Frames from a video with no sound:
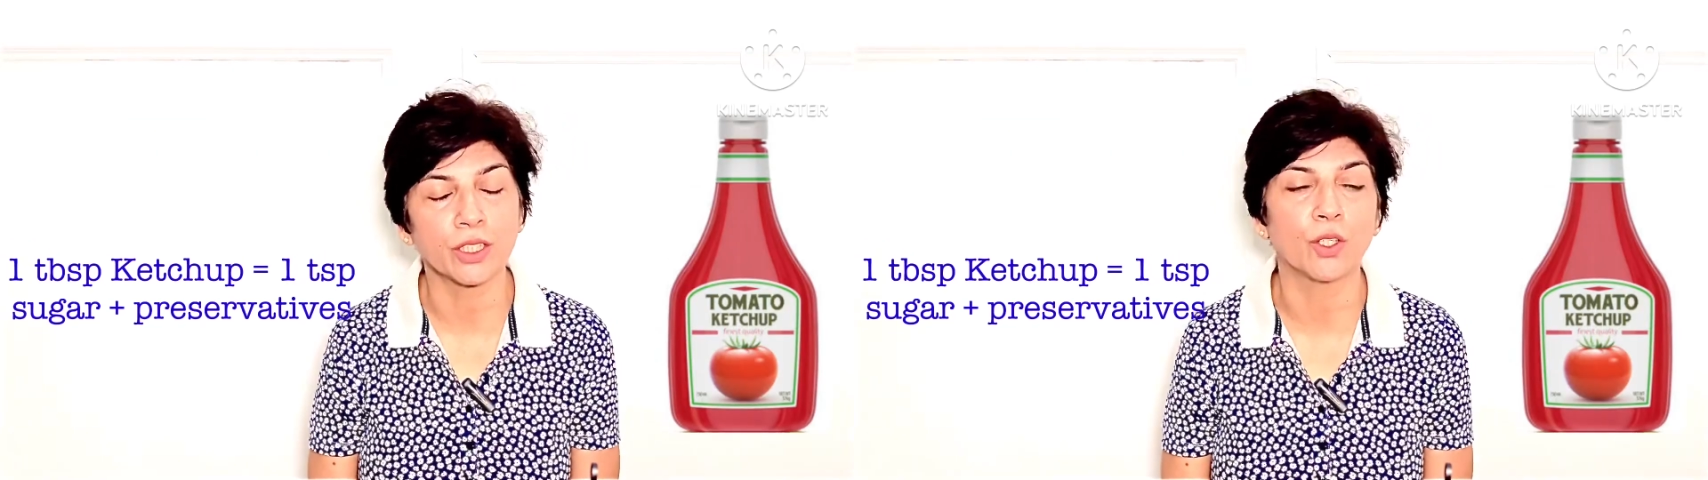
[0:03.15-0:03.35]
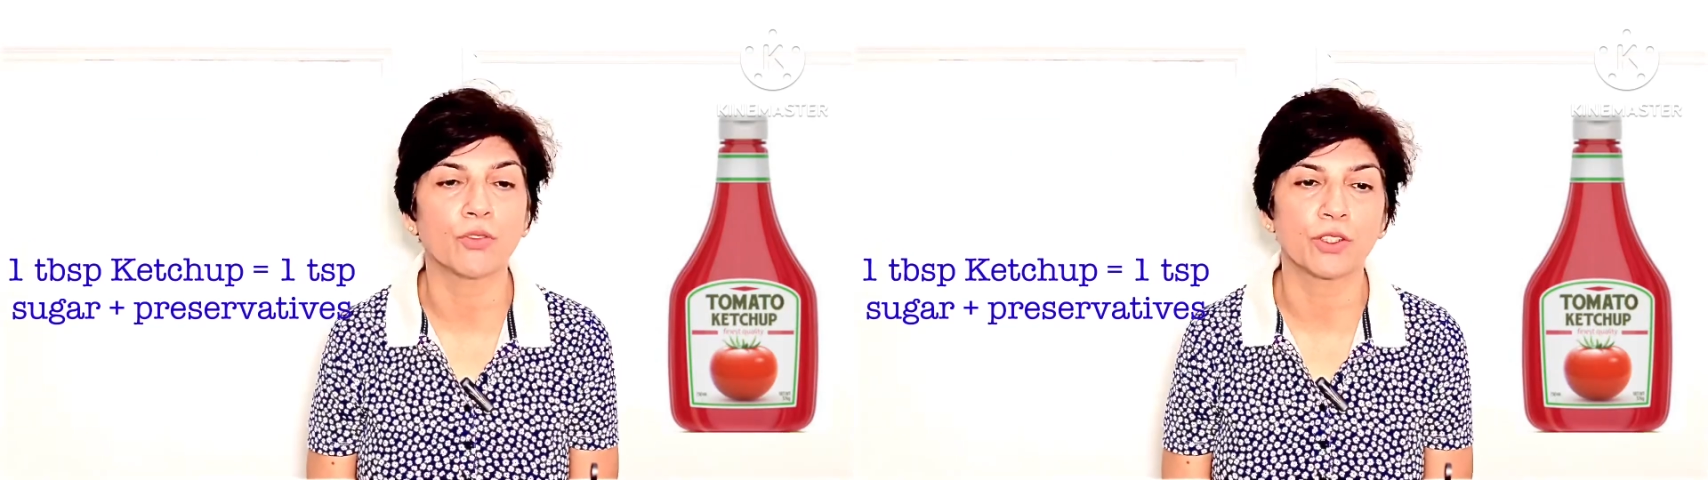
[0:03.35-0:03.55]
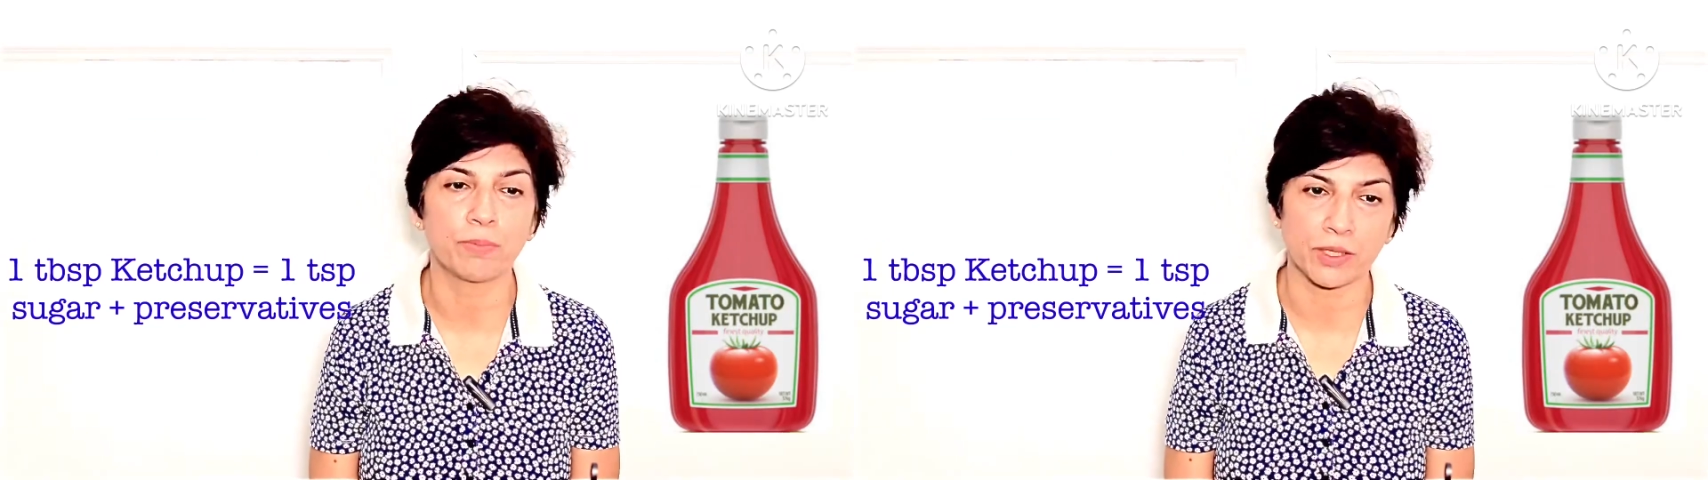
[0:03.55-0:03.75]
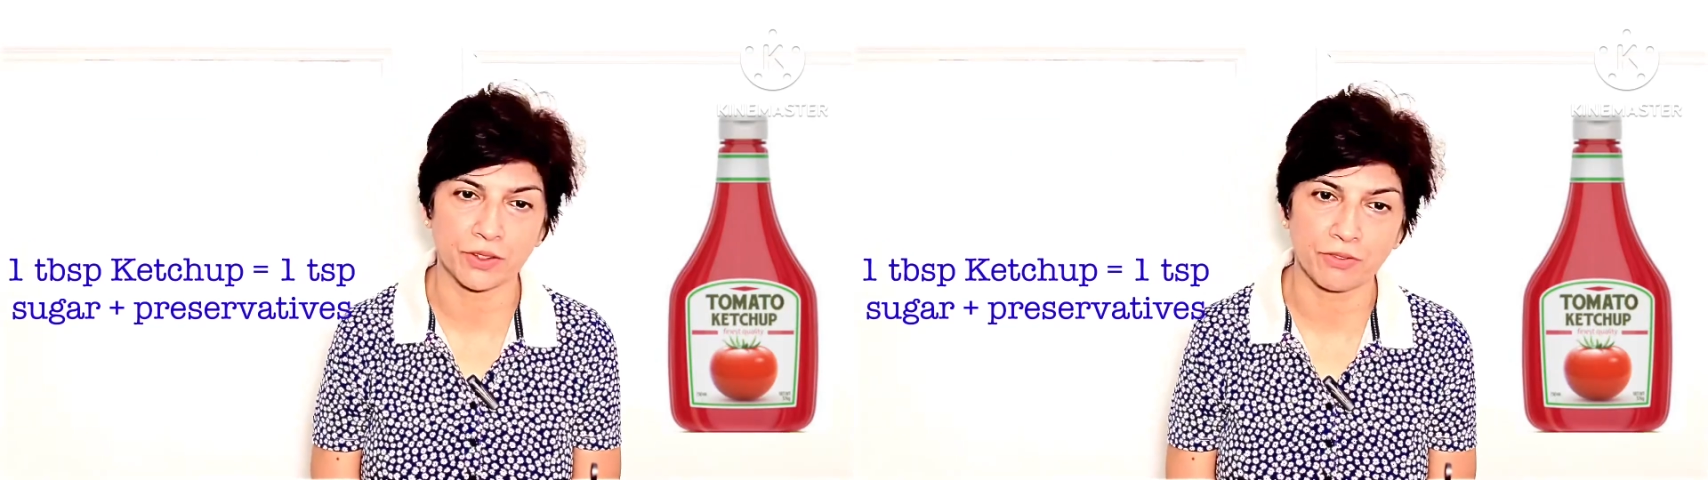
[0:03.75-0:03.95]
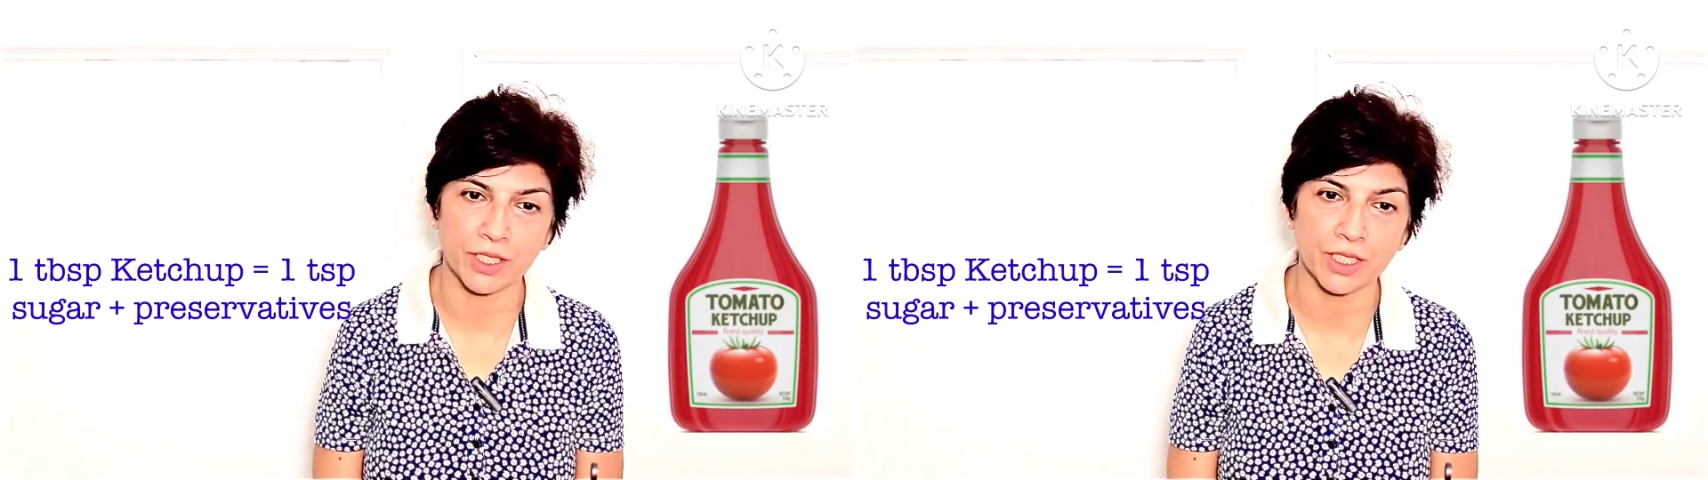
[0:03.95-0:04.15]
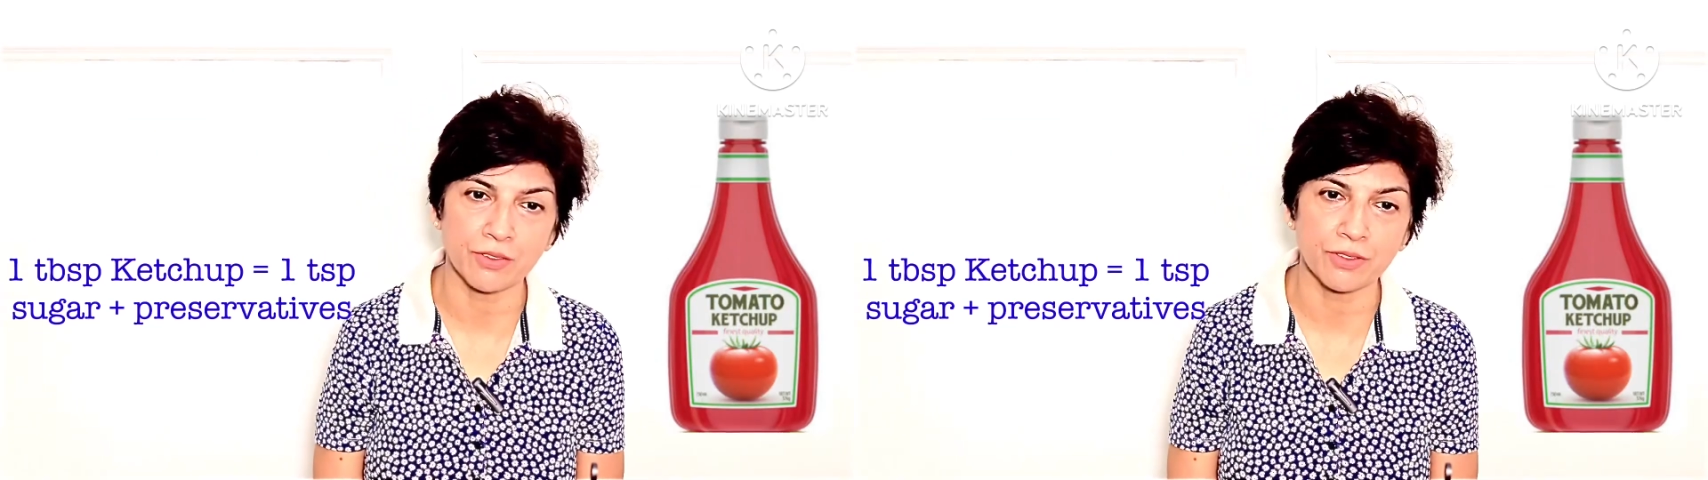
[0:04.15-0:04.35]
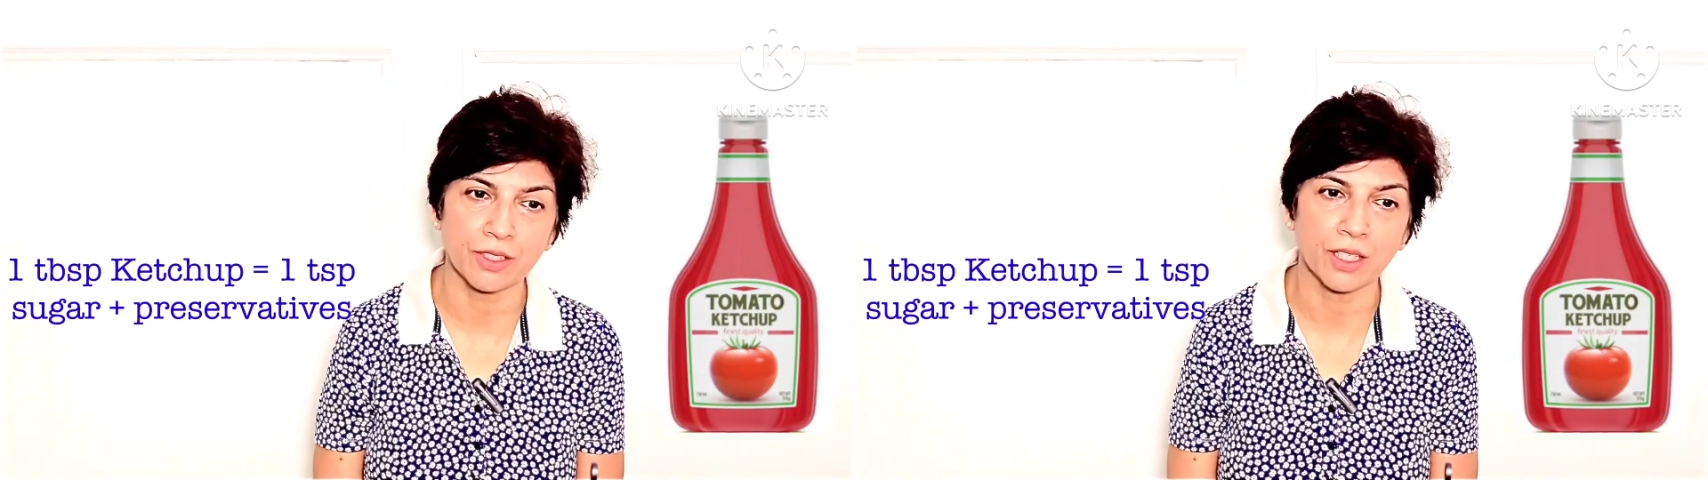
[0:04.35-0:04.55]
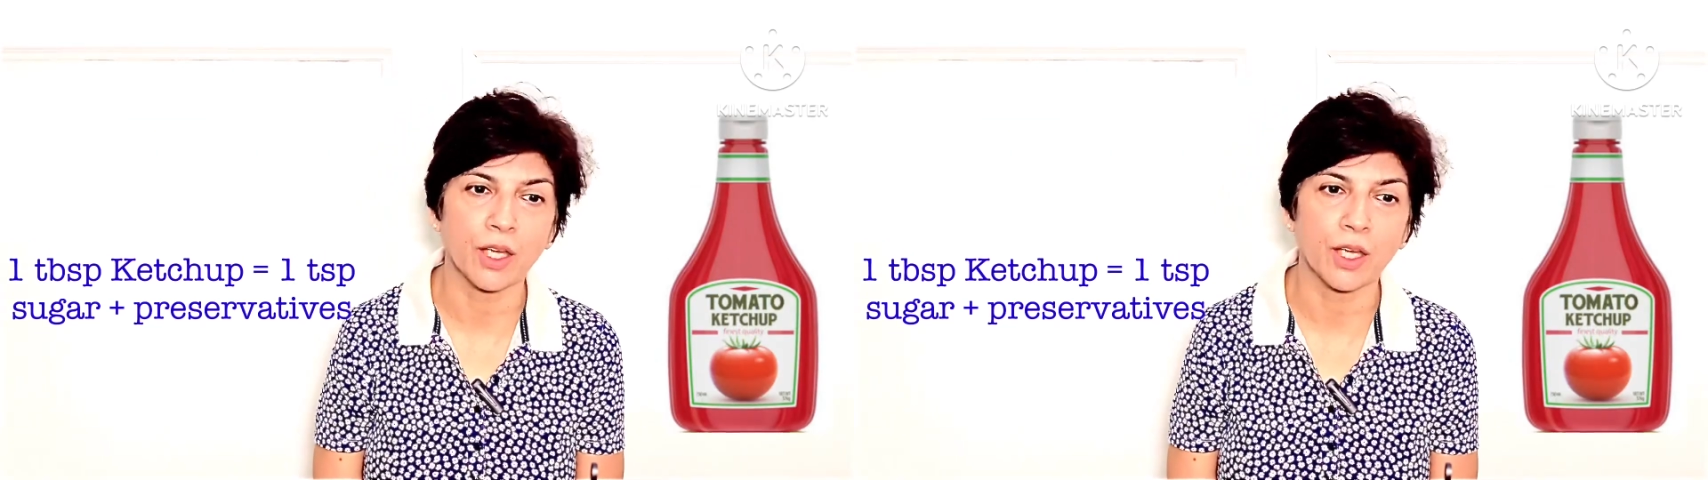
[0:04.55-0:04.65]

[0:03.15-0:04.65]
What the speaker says: along with preservatives?